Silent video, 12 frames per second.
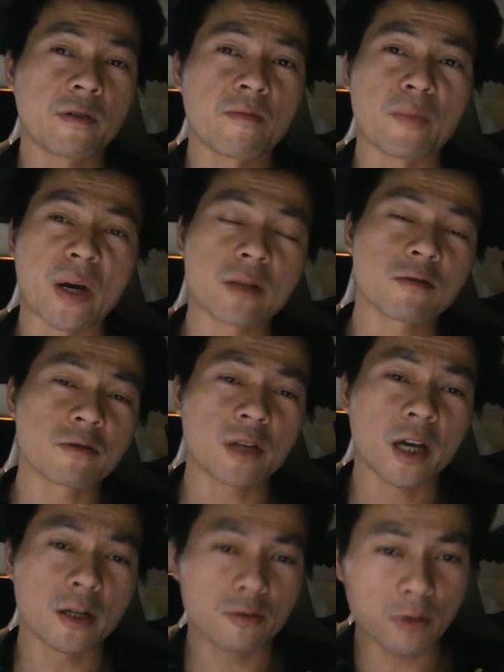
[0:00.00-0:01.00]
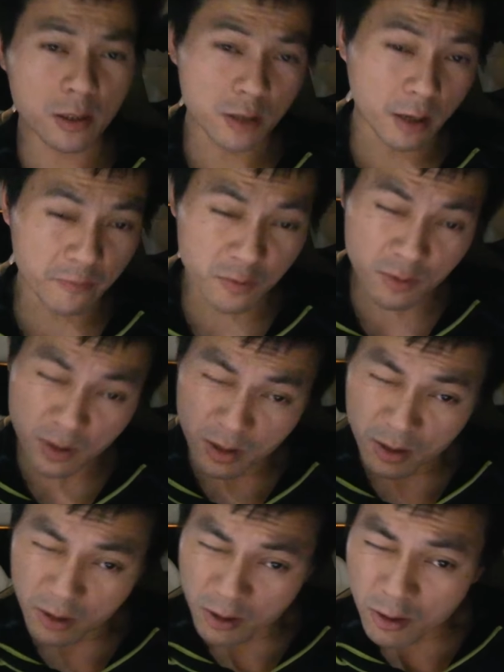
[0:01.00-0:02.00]
you have a manual gauge, you actually have to
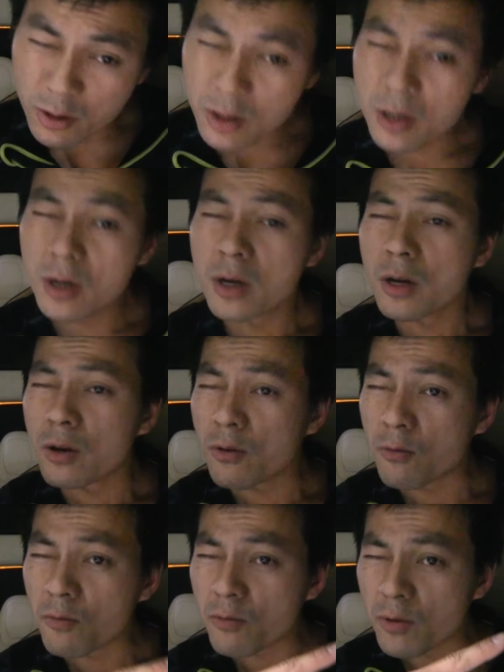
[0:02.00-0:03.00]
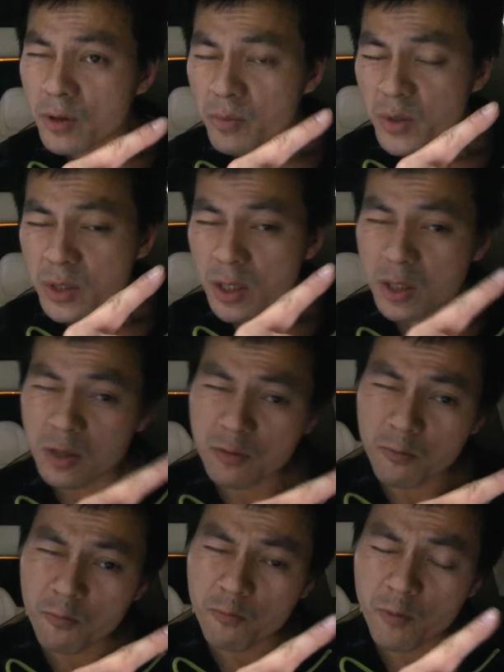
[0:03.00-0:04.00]
look in the position
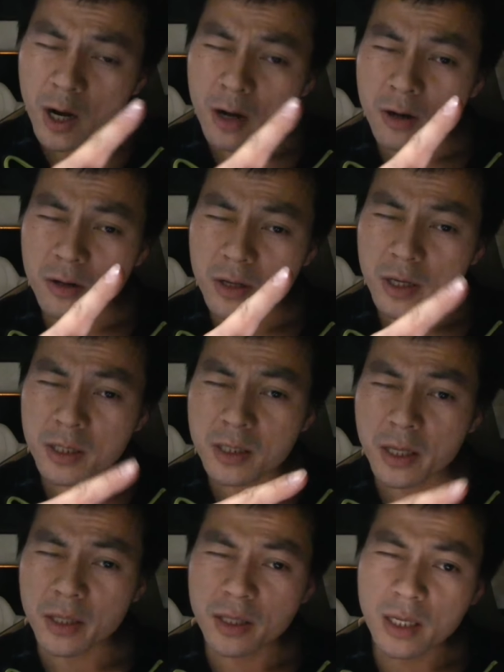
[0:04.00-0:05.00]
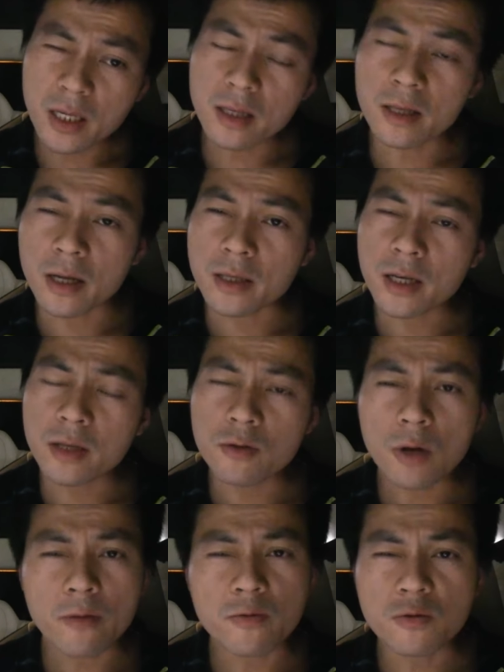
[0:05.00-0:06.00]
where is that needle, and then
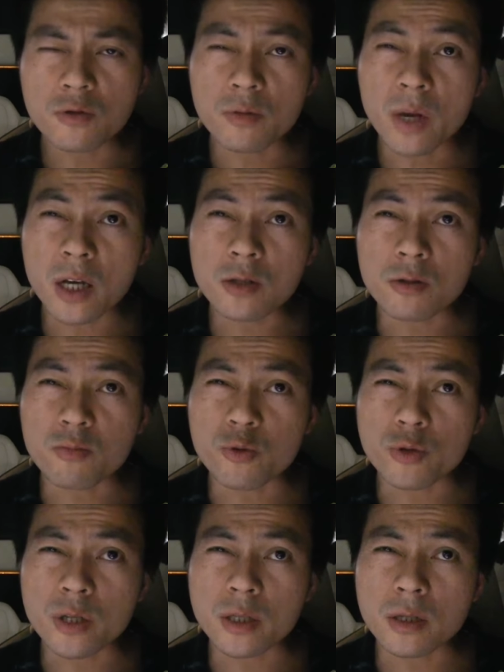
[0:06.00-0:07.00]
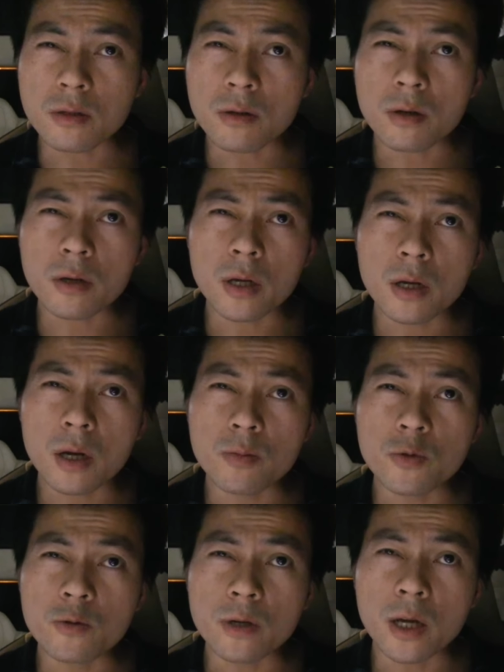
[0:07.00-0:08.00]
you have to do some extra processing to, okay, I'm
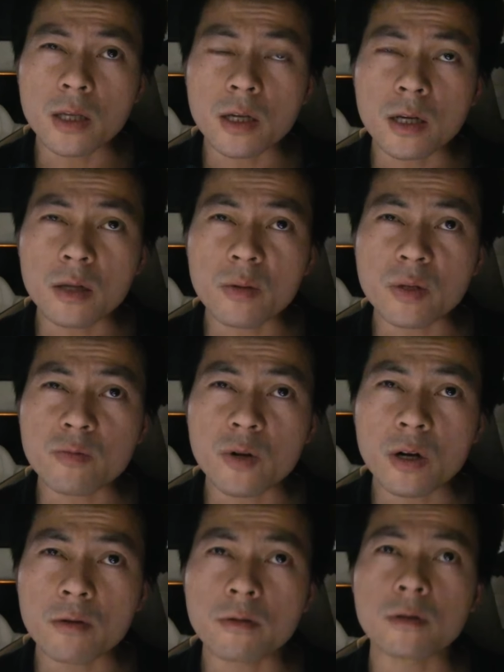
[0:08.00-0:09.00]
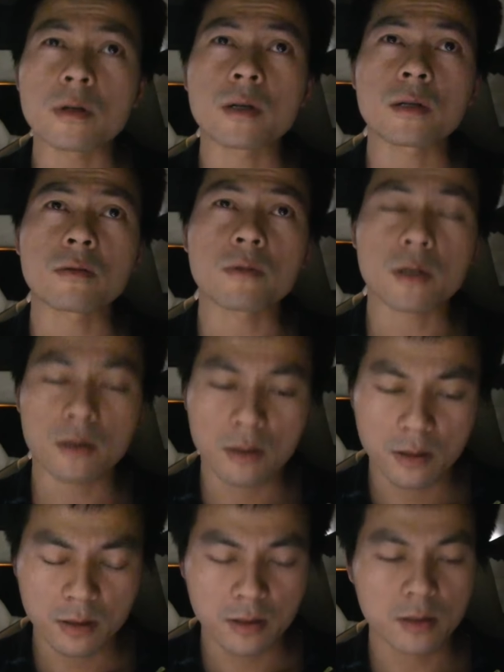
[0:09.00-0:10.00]
doing eighty kilometers per hour, right, right.
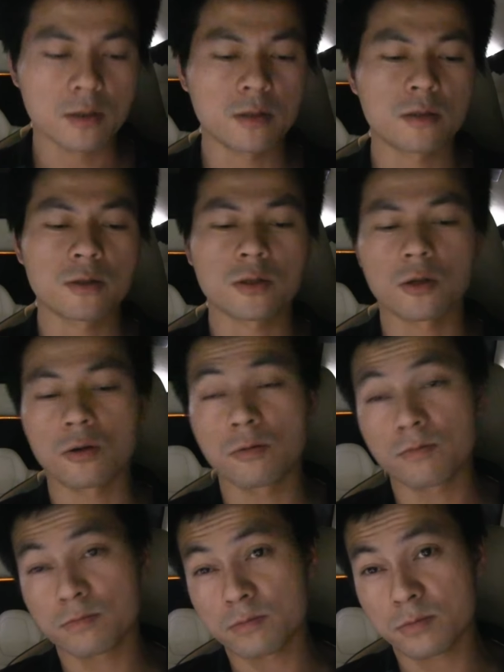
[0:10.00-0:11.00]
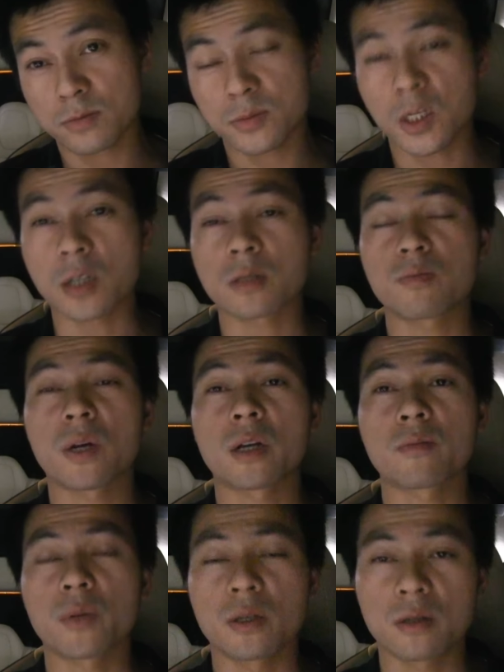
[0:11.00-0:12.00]
So that's my
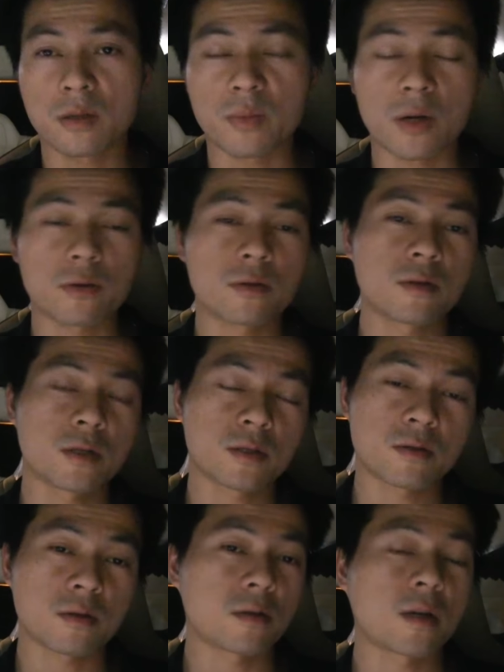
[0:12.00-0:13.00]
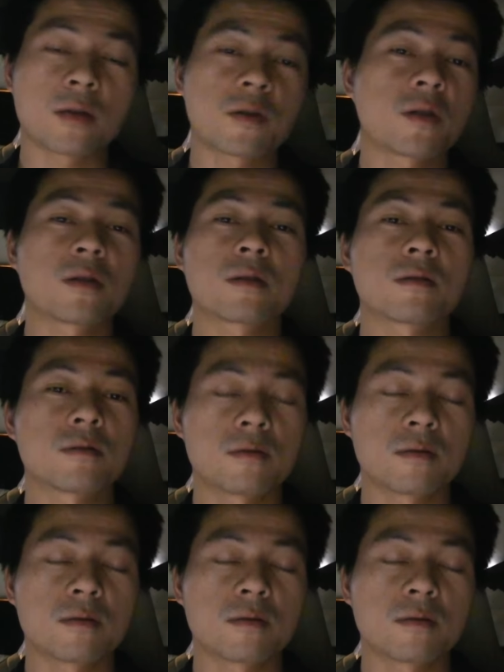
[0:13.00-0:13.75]
opinion about this, and I think